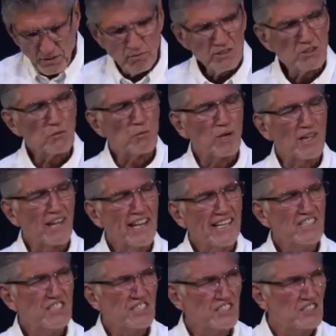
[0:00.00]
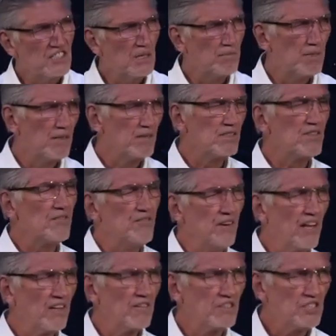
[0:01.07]
was a relationship, there was a
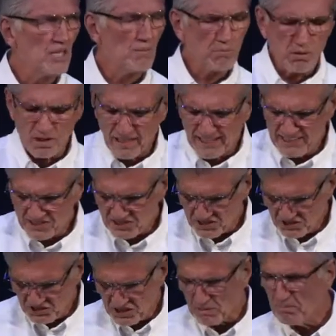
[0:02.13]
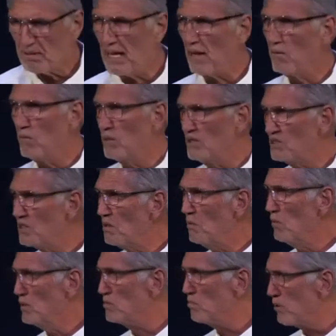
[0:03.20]
fellowship relationship that was,
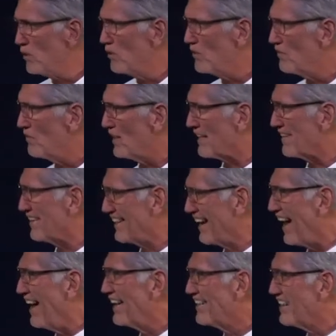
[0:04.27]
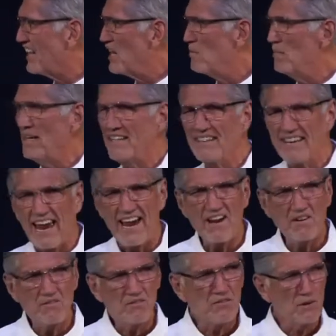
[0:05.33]
was perfect. God coming
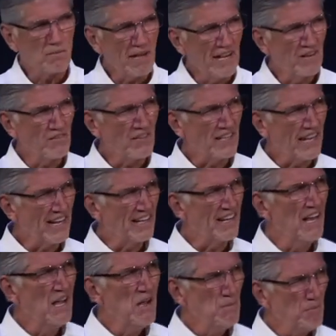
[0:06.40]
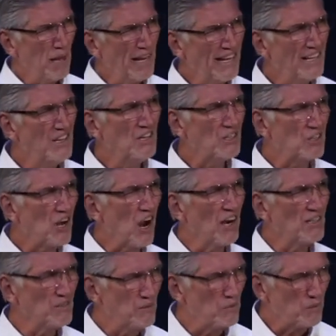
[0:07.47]
down from heaven and in the
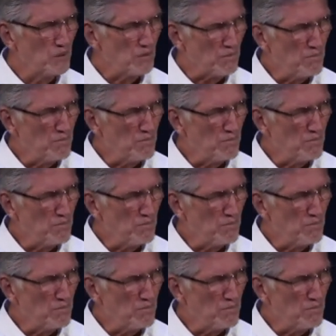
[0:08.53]
garden with